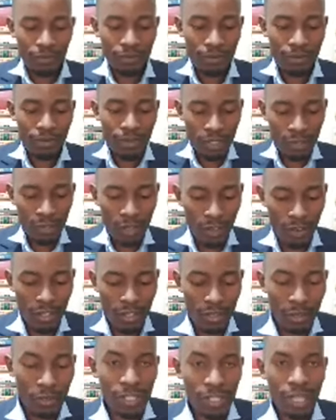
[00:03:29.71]
you are going to
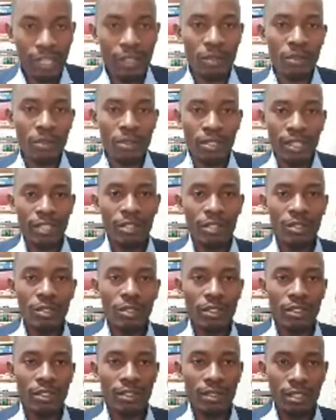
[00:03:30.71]
turn to
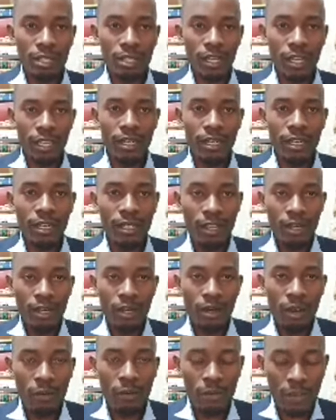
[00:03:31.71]
Section 10
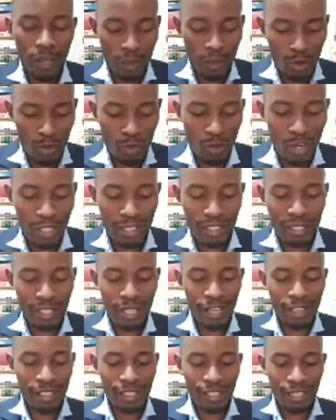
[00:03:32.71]
of the Contracts
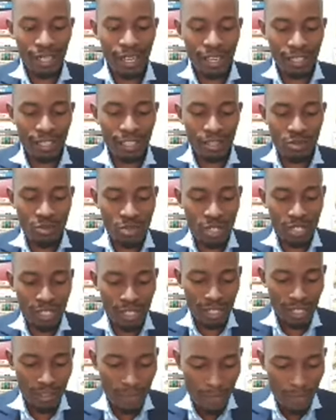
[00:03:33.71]
Act, and it reads,